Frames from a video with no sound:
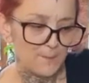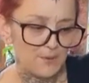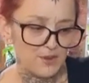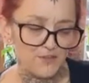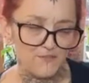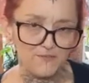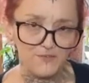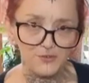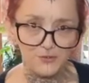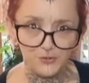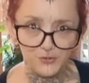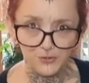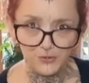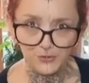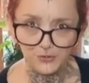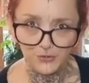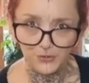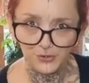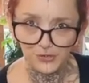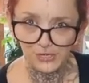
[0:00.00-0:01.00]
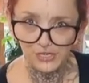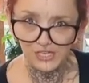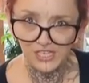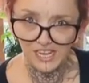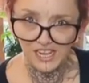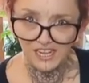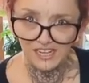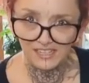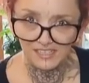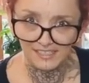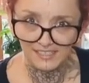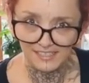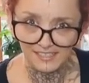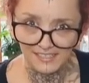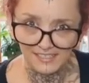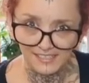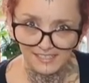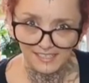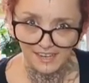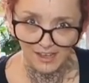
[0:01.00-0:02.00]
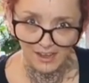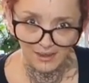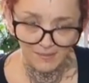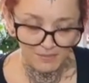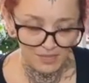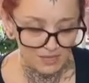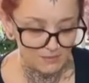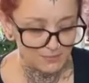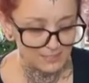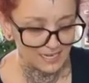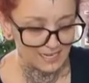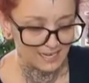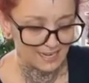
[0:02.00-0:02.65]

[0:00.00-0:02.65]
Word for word: but if you could tell in the time lapse,